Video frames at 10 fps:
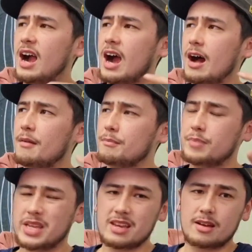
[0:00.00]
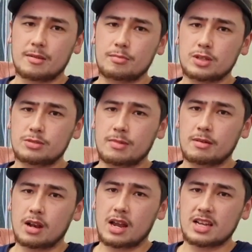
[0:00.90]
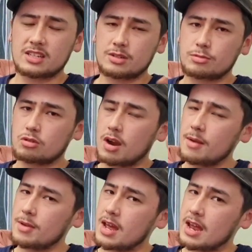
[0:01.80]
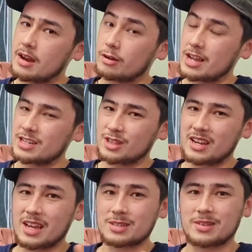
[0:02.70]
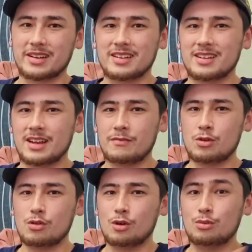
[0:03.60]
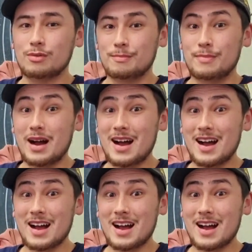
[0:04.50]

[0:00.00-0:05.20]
But yeah, please remember to like and subscribe, and I'll catch you in the next one. Love you all. Bye.